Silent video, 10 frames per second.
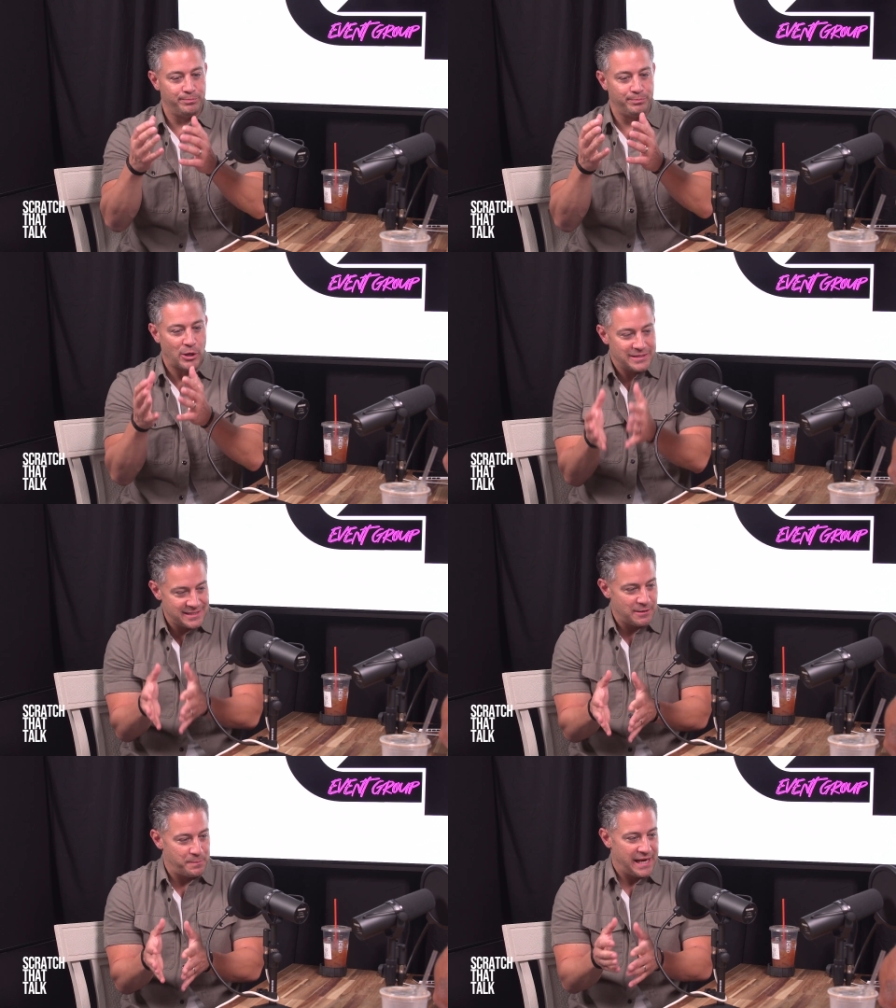
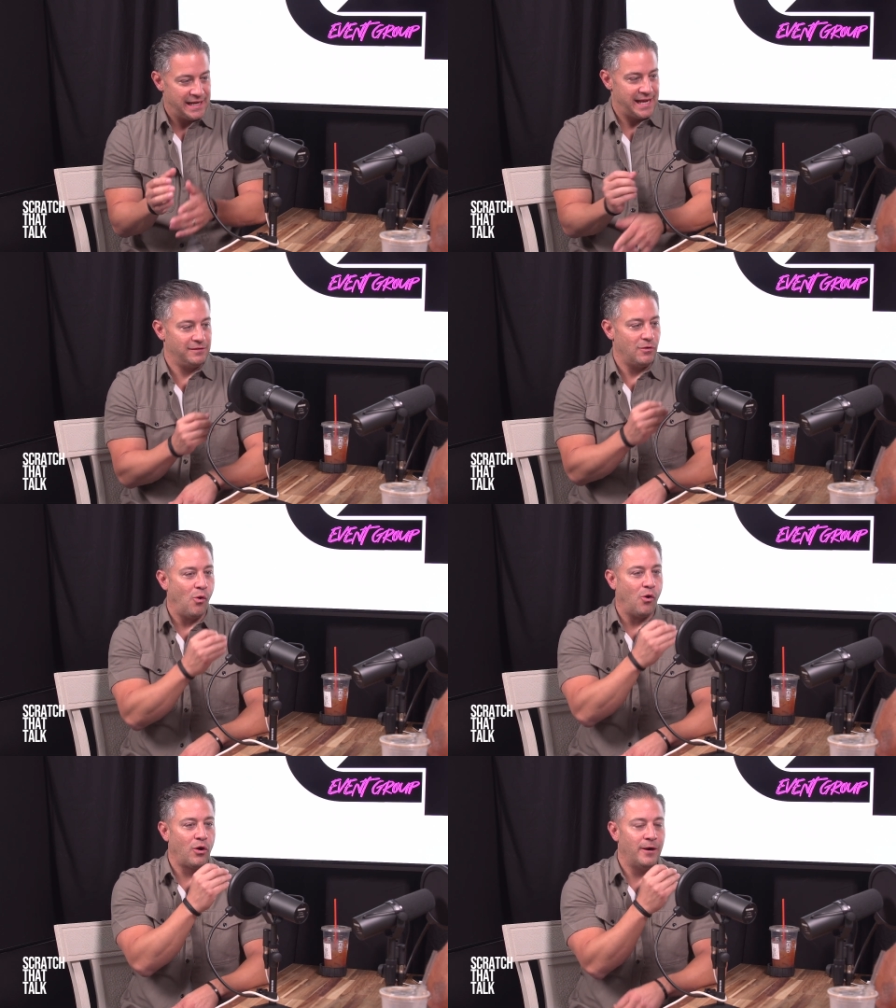participate in
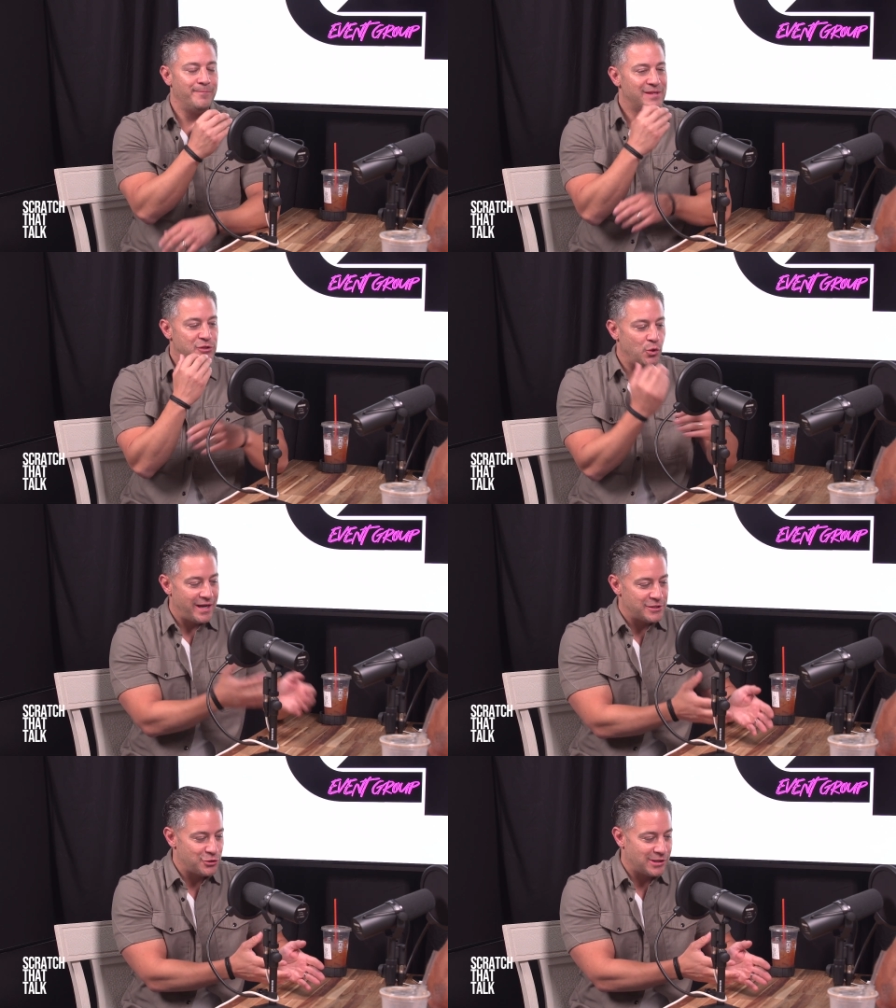or 2
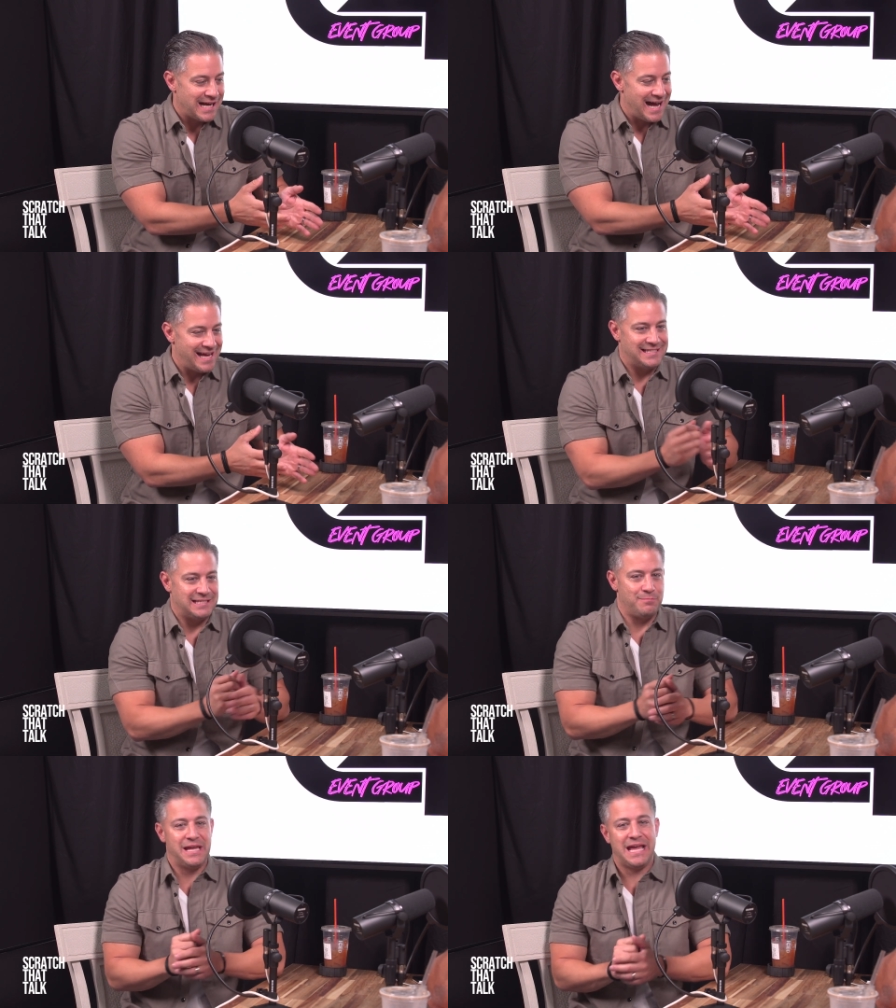extra guys to
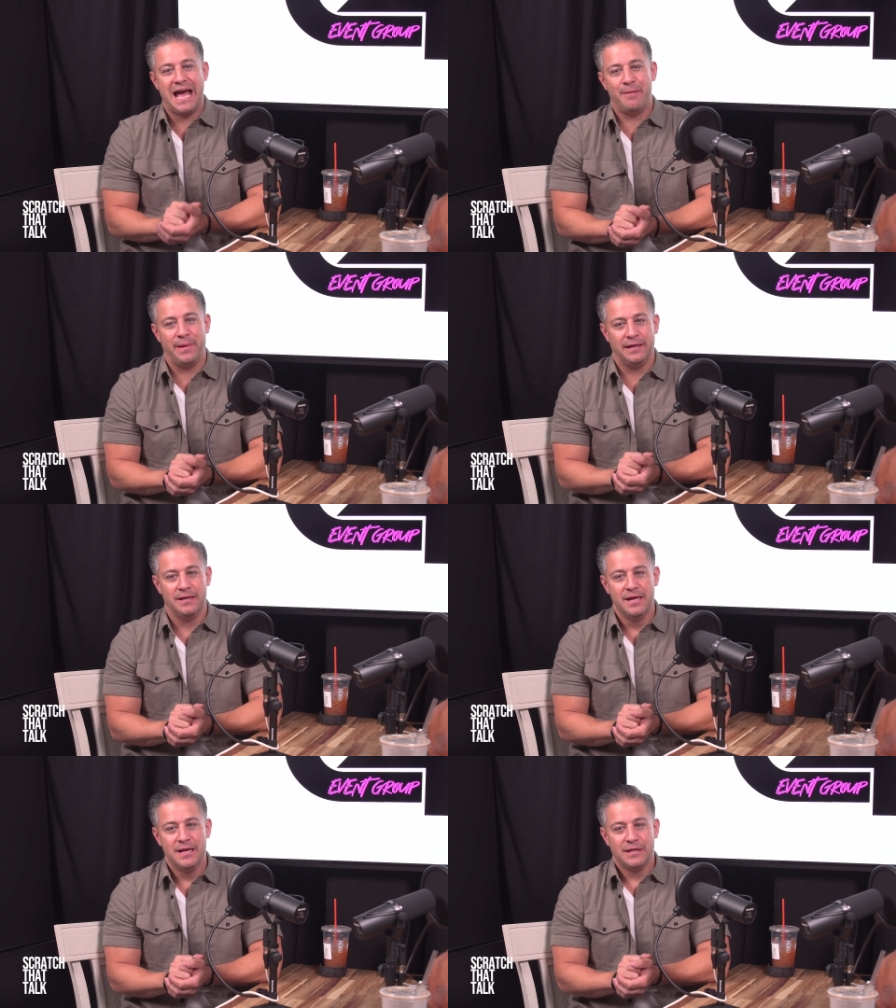make happen,
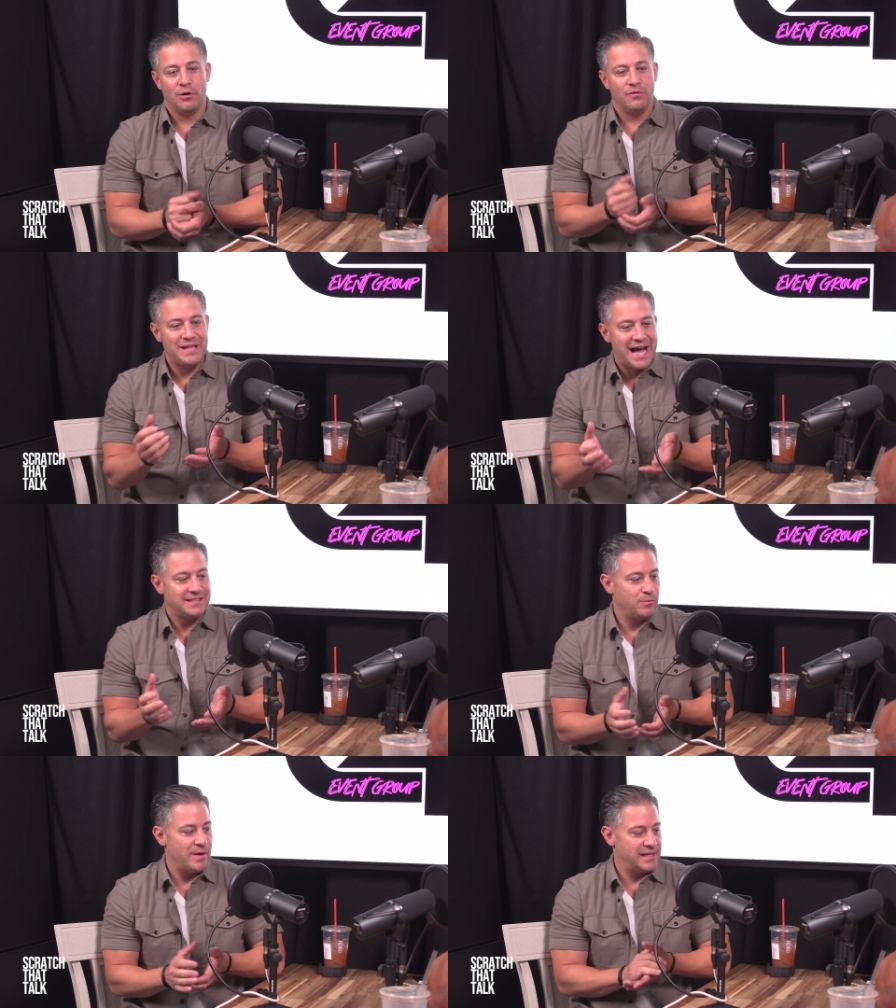you know,
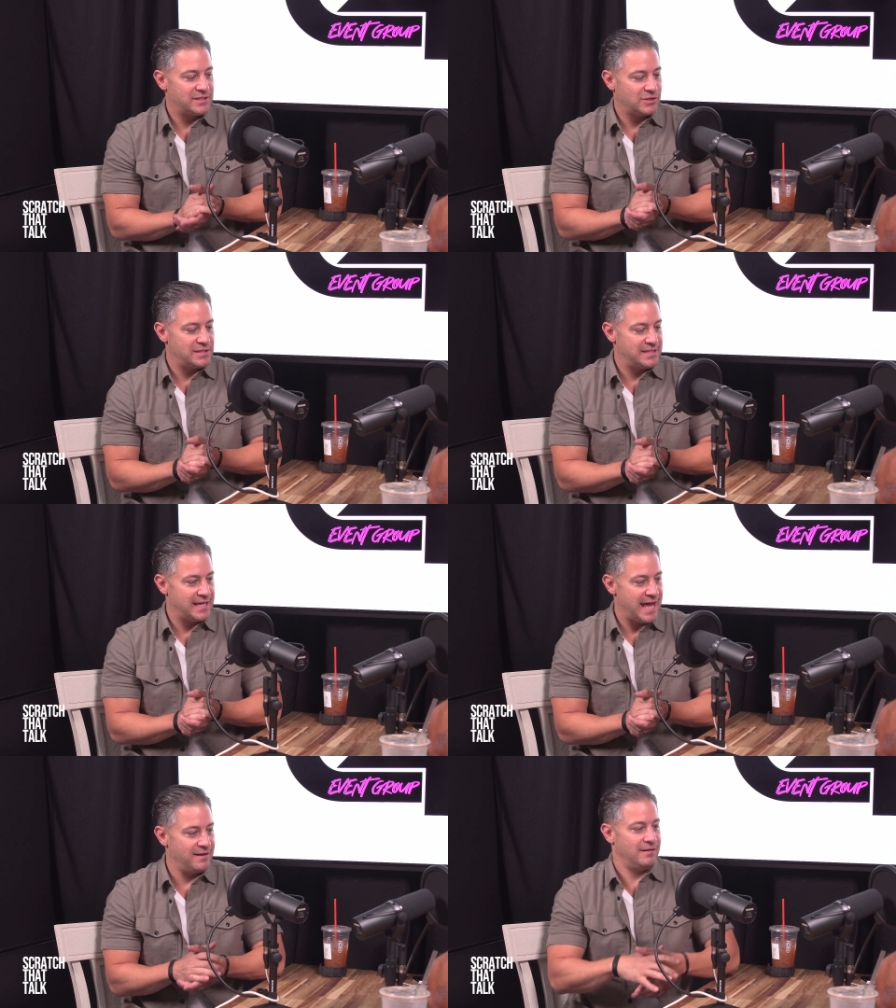that's when it starts to
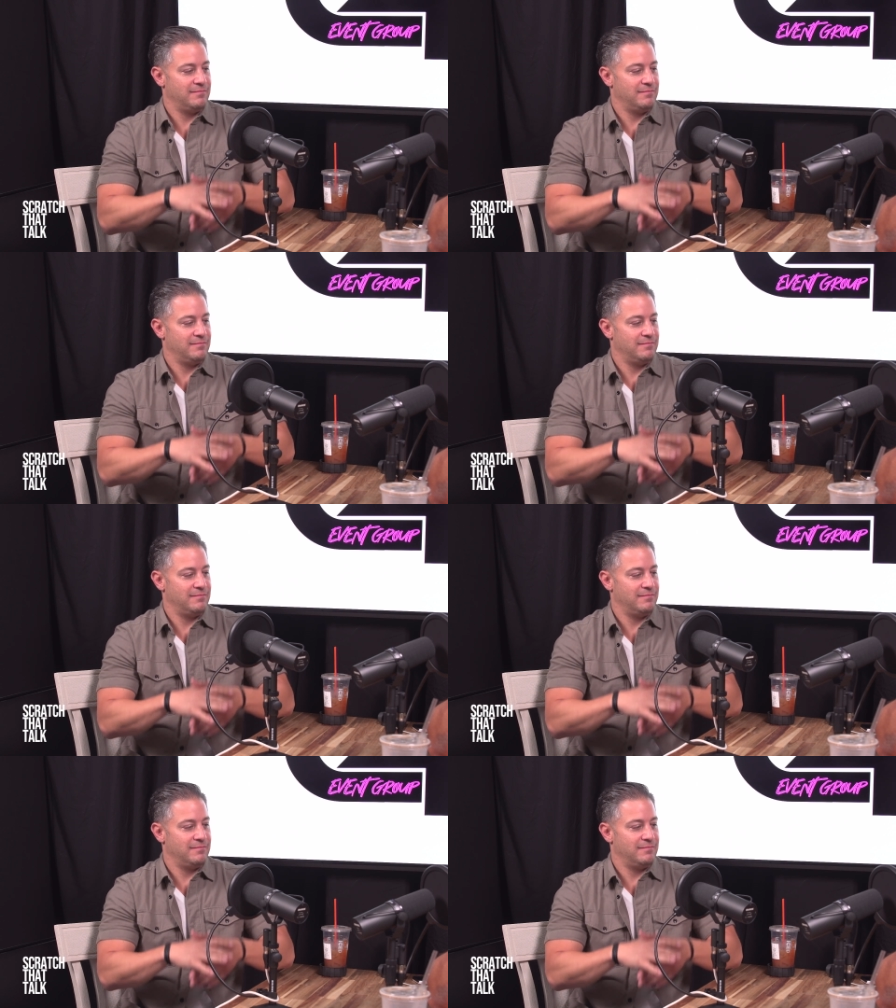get